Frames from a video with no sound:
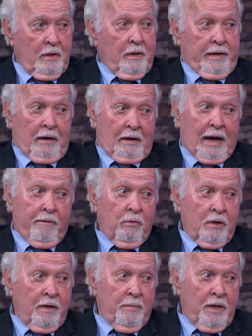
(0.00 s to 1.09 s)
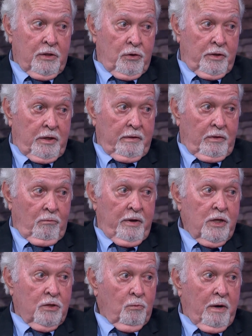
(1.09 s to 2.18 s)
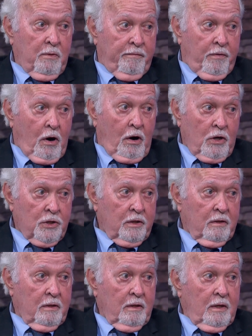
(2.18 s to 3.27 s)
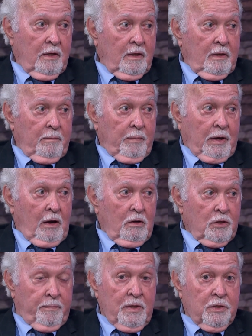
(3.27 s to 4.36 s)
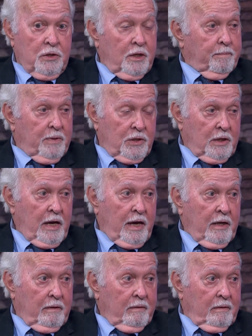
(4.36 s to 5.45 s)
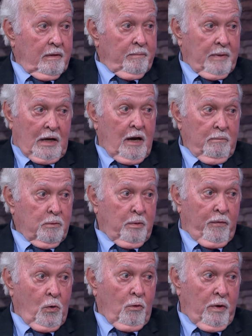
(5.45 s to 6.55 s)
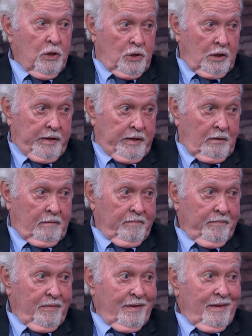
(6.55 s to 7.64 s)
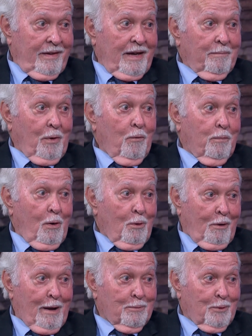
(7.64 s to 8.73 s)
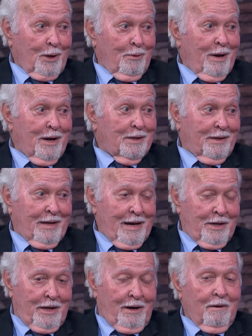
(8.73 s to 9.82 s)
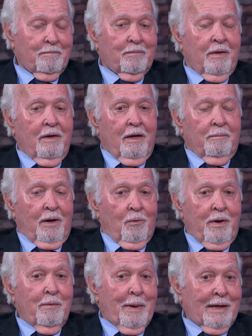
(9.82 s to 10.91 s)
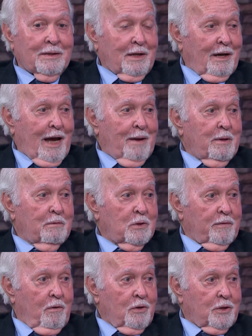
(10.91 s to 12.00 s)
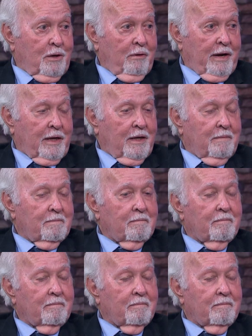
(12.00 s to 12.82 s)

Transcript: Now, I will admit to you, the reason we were first, because Mississippi State becomes before Rensselaer. And both programs were accredited that year. But we make the claim that it was the first curriculum.